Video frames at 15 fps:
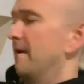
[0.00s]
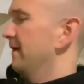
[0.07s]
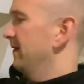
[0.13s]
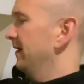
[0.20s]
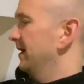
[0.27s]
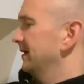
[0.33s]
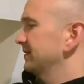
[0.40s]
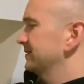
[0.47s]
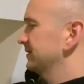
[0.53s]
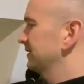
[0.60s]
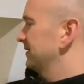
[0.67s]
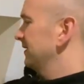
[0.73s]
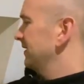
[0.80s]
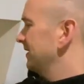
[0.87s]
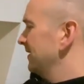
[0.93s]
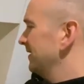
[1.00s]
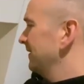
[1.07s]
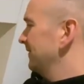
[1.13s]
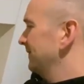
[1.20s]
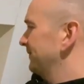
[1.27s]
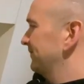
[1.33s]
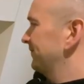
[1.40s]
That's there.
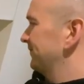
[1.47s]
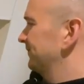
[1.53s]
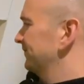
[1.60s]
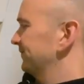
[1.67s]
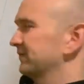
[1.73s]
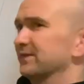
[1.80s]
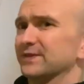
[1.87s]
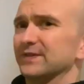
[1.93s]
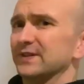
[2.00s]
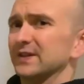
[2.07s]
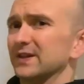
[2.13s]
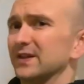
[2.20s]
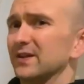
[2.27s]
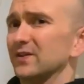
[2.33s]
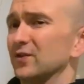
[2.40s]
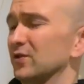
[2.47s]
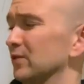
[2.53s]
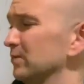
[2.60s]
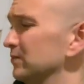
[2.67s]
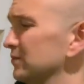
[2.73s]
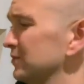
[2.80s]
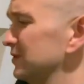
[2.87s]
Here
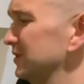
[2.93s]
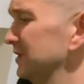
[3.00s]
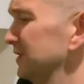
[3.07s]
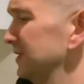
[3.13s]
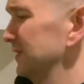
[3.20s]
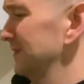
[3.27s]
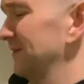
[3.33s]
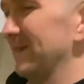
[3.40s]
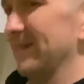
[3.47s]
comes the